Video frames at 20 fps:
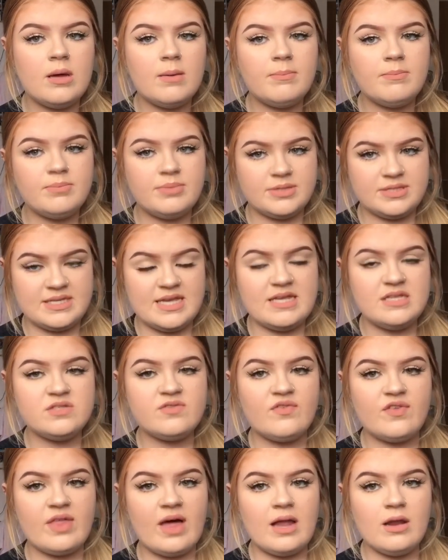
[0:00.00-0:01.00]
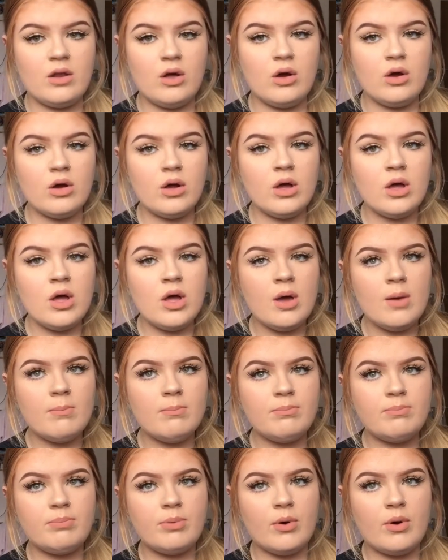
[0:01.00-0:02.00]
persist for that long,
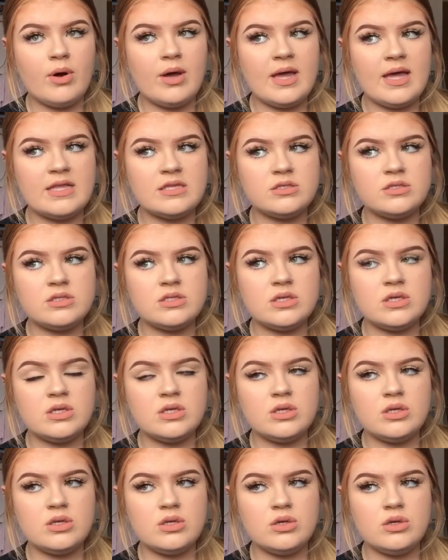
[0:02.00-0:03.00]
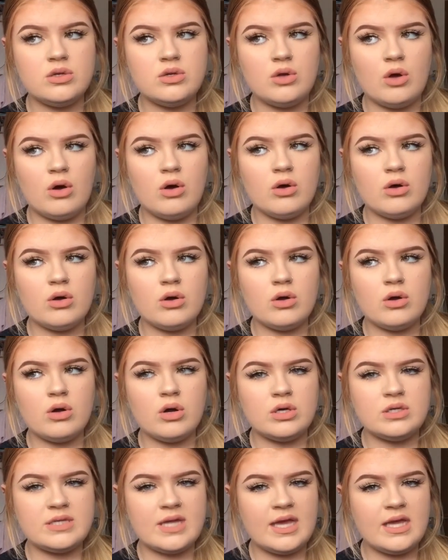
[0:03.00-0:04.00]
but it's not
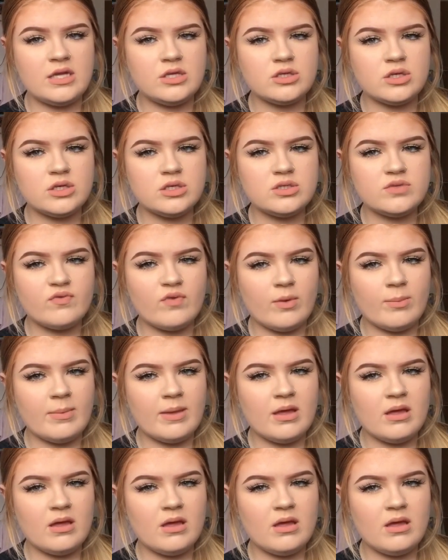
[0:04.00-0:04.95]
contagious from it,